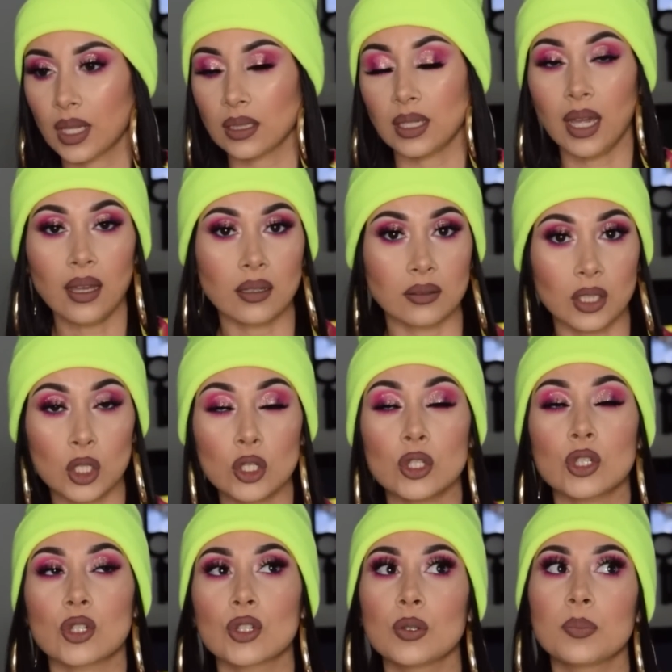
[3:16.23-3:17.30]
Yeah, they're
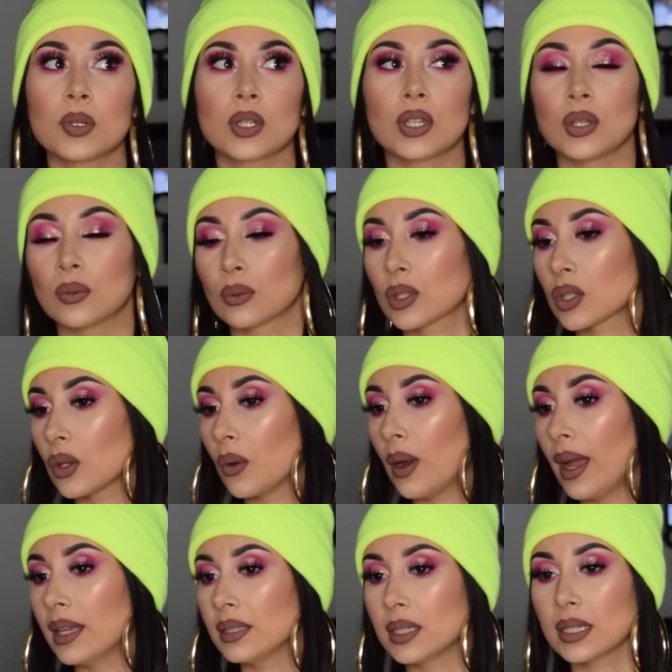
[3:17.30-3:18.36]
super cute. So
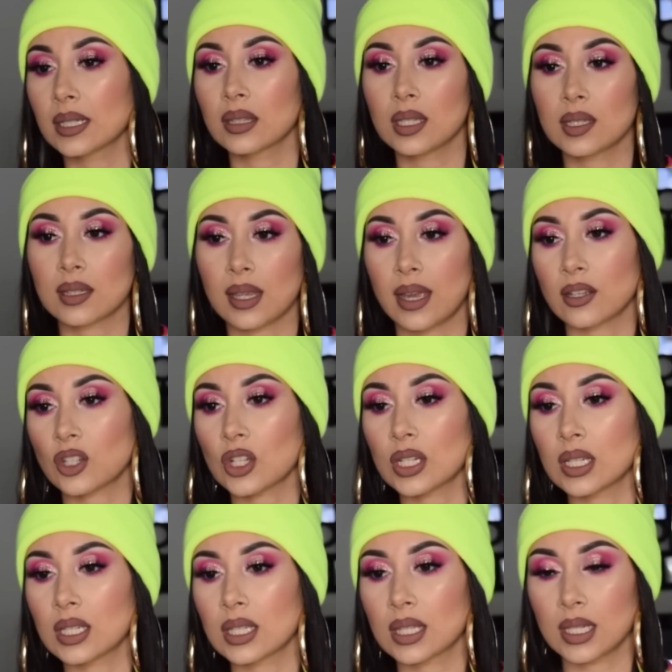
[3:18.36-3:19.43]
I dig these
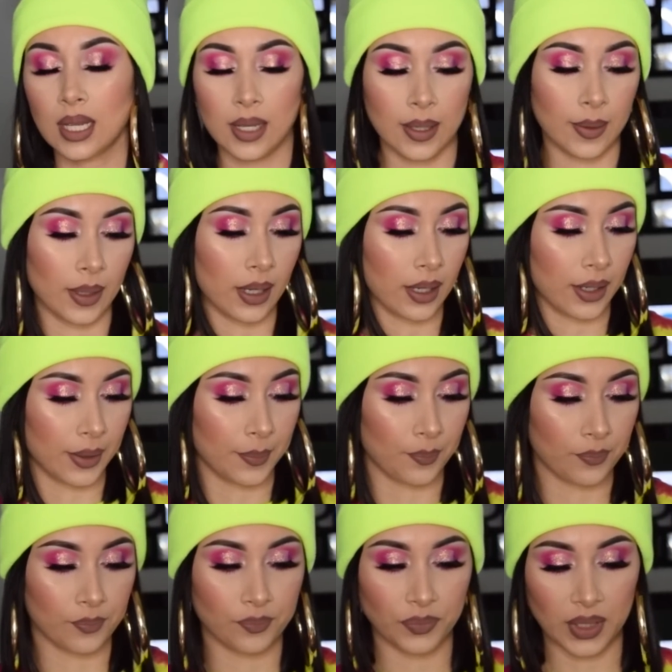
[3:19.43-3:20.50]
lashes.
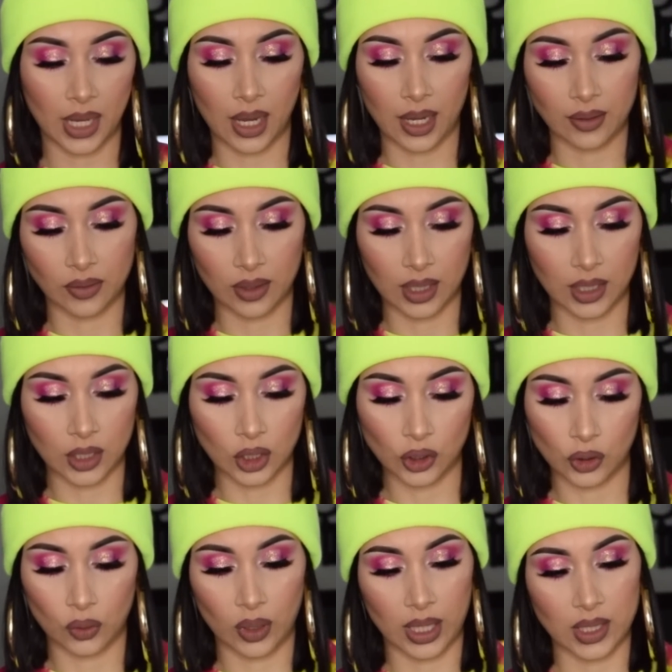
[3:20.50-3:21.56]
I think
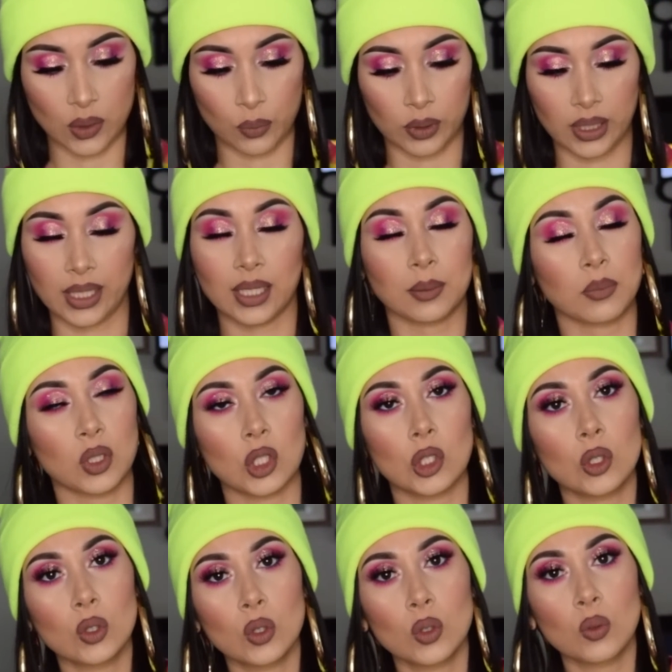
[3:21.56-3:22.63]
you guys will like them
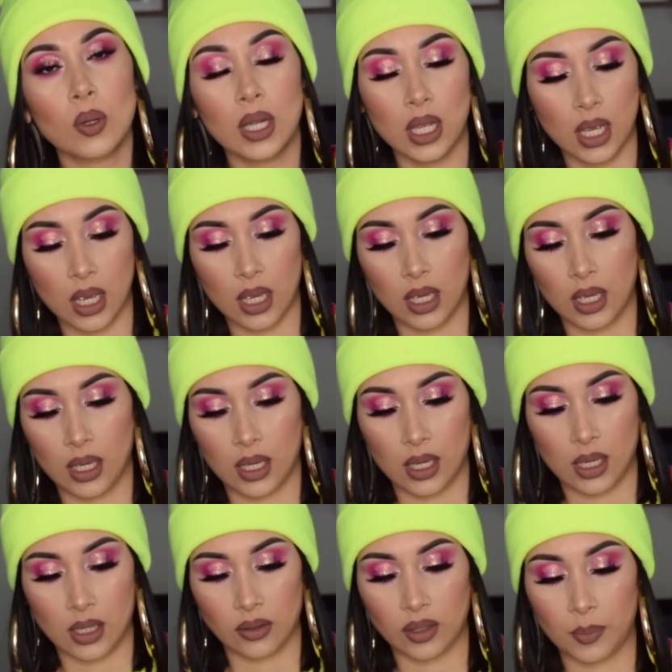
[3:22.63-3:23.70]
too.
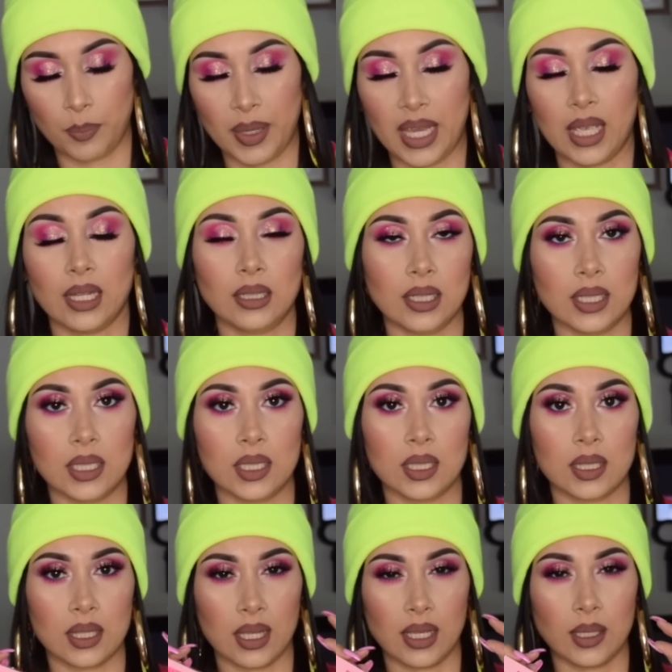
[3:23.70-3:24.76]
The band
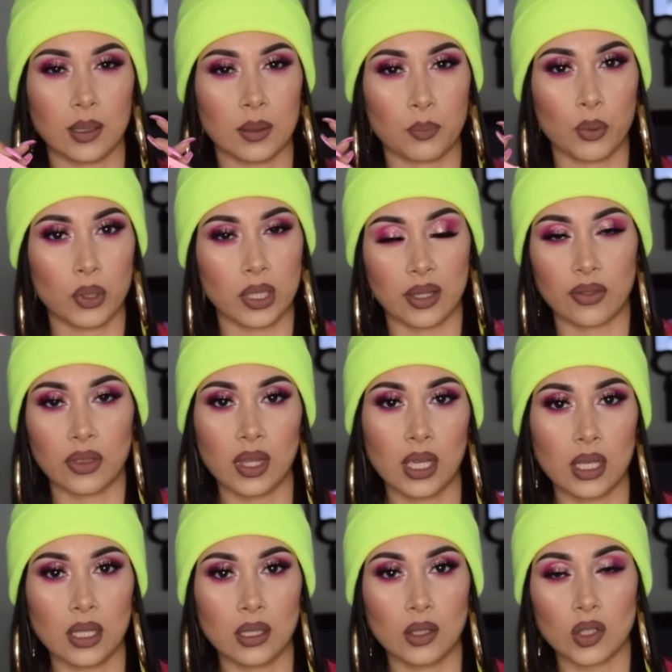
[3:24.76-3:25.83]
is like pretty
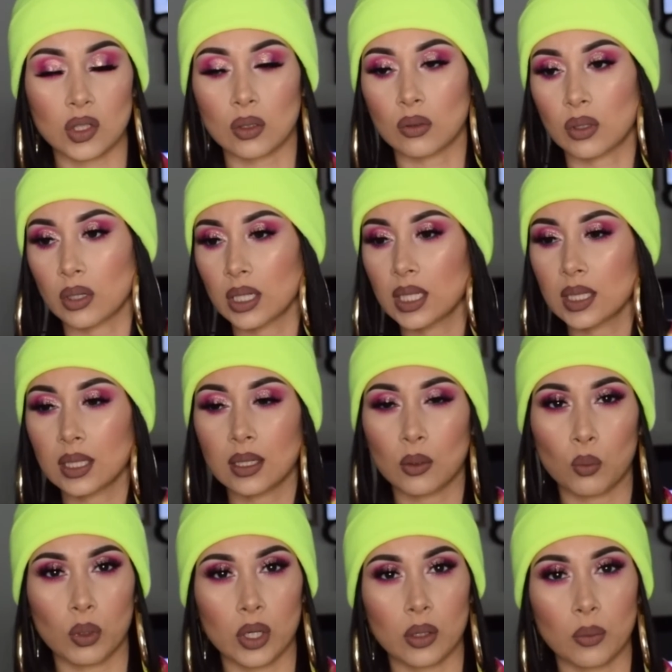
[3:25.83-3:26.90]
thin, so they're easy to
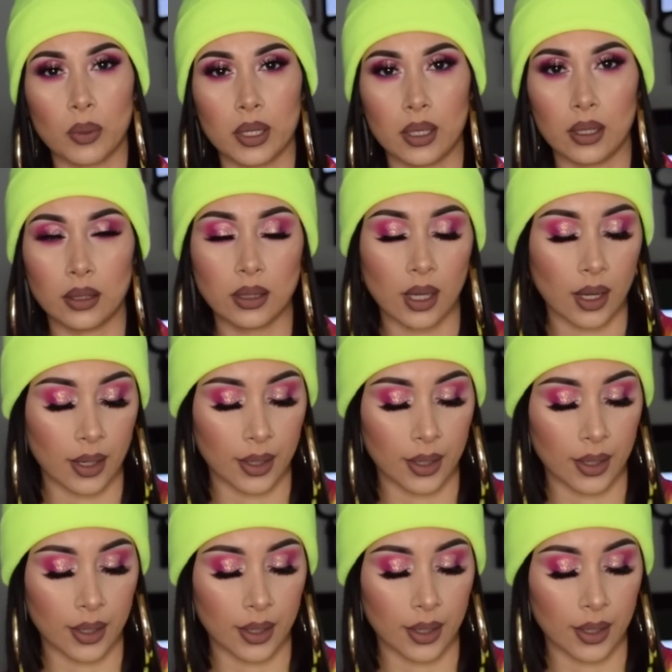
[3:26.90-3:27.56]
work with.